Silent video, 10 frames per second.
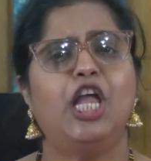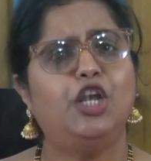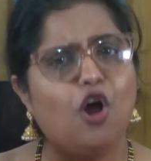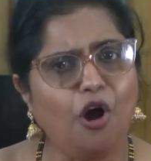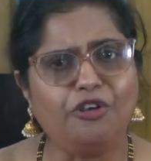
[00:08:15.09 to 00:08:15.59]

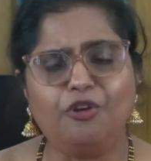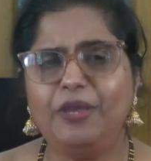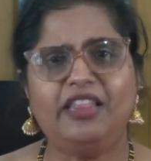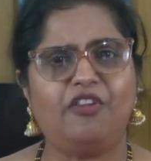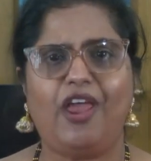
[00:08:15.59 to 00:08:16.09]
not to
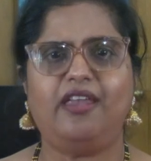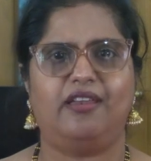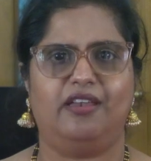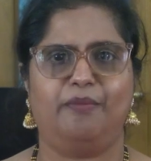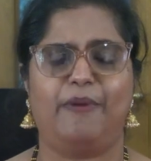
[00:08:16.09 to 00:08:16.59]
be
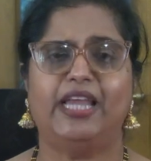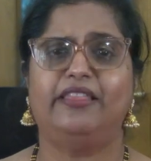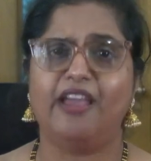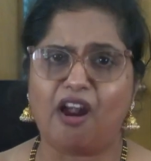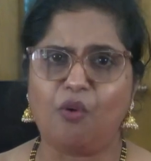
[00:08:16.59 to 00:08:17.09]
threatened by
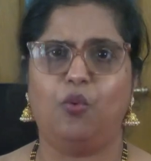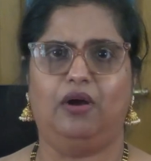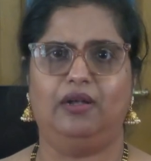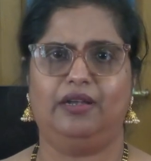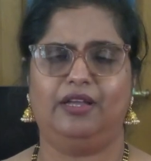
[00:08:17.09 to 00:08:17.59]
their
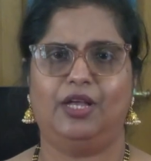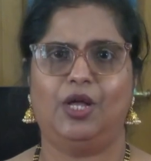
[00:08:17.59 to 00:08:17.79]
world